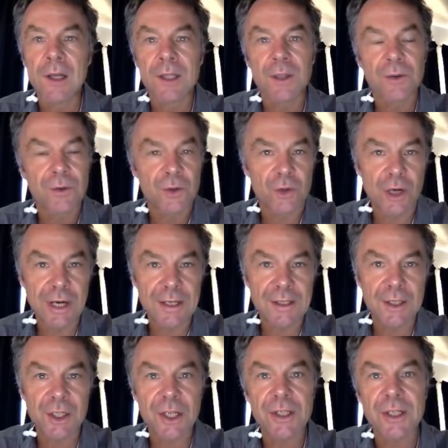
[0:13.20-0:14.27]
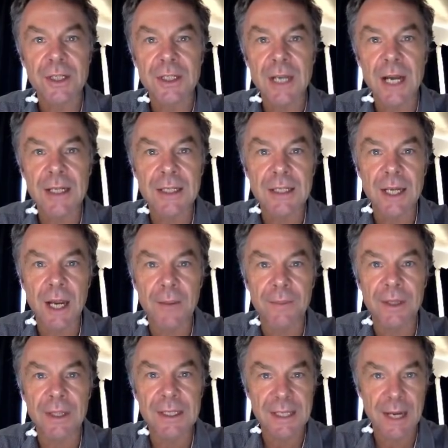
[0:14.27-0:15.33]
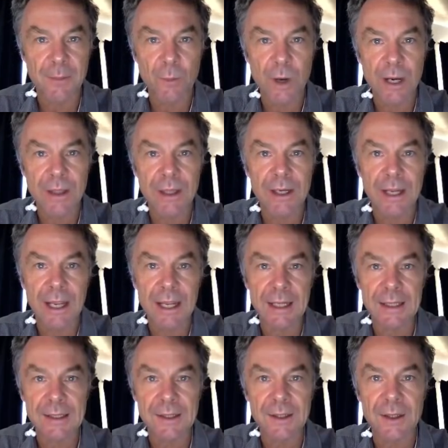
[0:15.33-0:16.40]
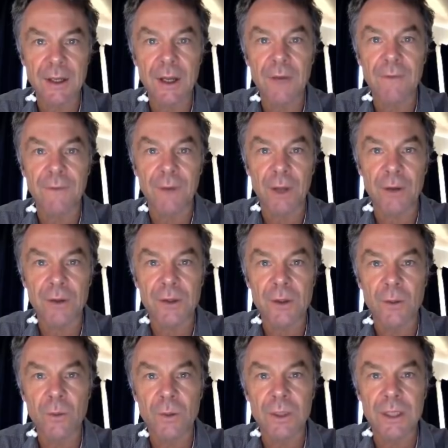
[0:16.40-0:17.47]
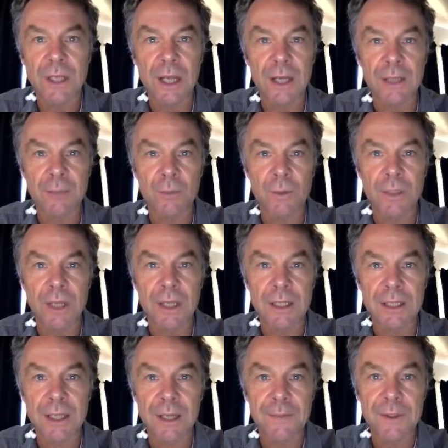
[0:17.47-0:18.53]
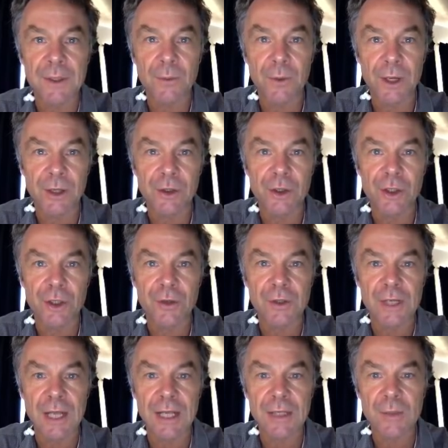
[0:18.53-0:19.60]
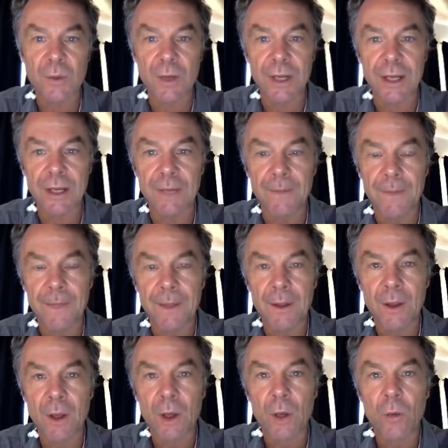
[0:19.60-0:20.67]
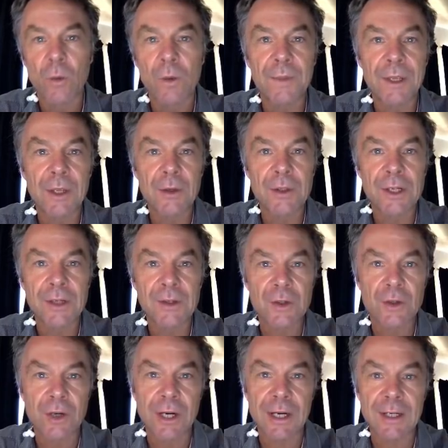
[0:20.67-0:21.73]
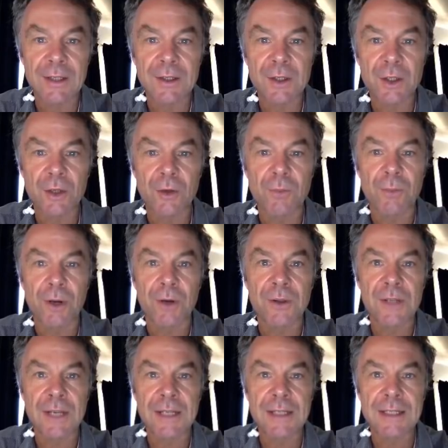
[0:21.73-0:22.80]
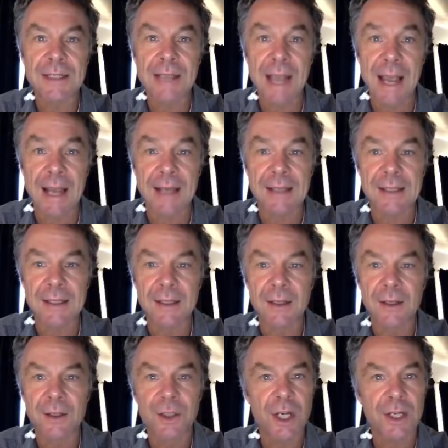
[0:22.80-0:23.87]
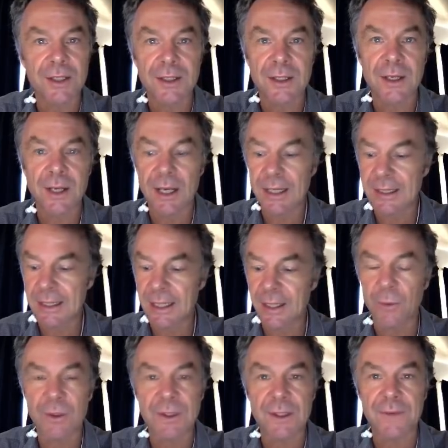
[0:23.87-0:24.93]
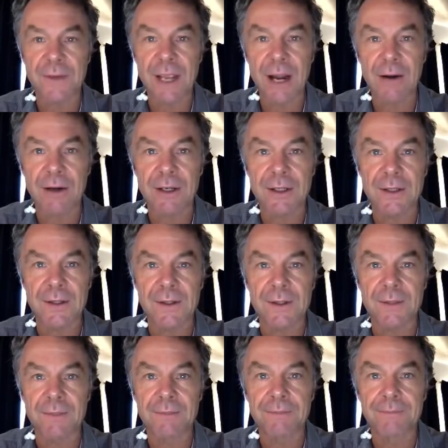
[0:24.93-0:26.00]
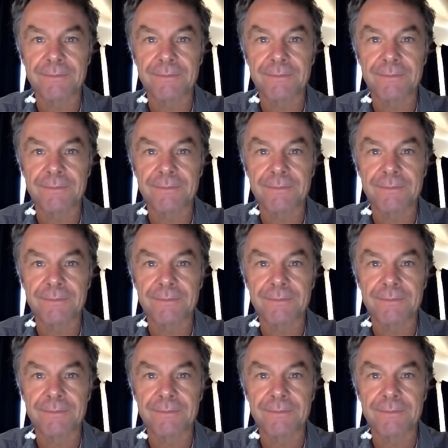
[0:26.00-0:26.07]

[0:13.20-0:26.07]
So the strings are just a data type in the same way that ints and floats were data types that we introduced last week. We'll be using strings to process text, just a sequence of characters.